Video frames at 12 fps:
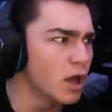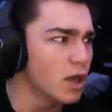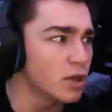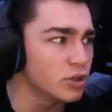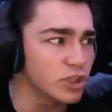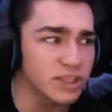
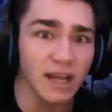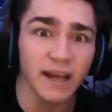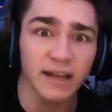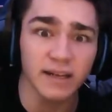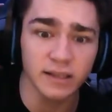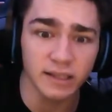She's
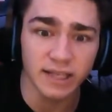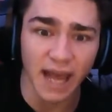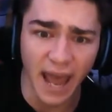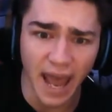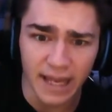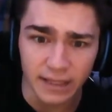like
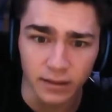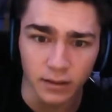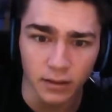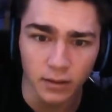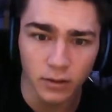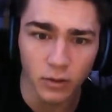10!
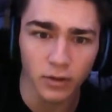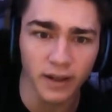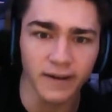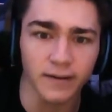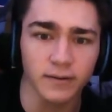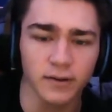Or
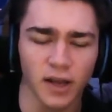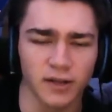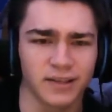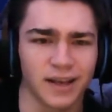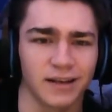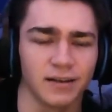like, not
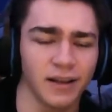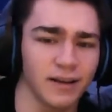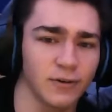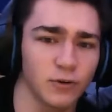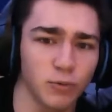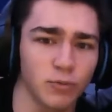10,
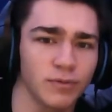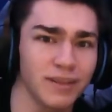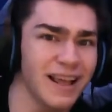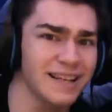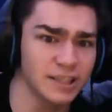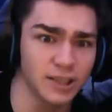like
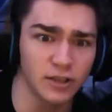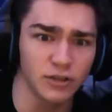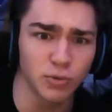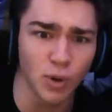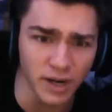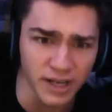less than
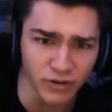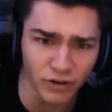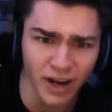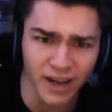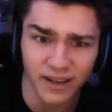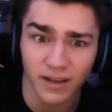20,
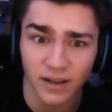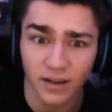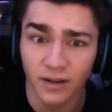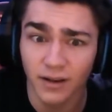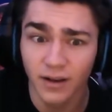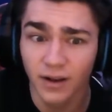right?
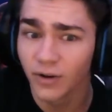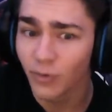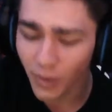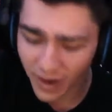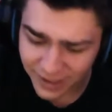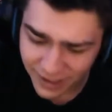
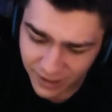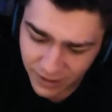What?